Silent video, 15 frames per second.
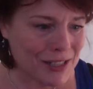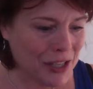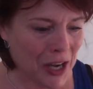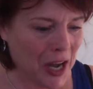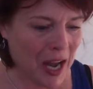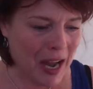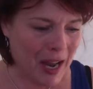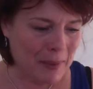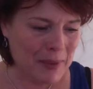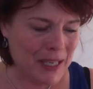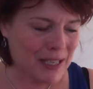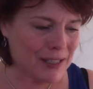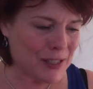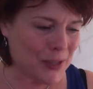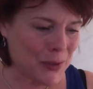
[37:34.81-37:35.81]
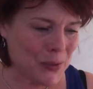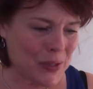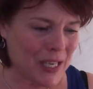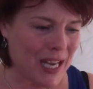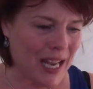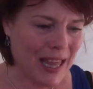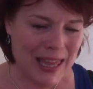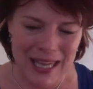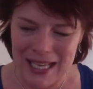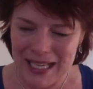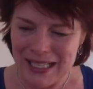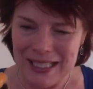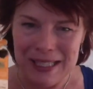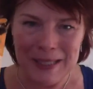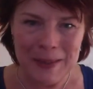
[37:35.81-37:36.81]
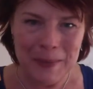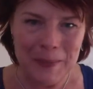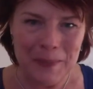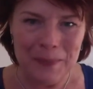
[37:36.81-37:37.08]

time is using this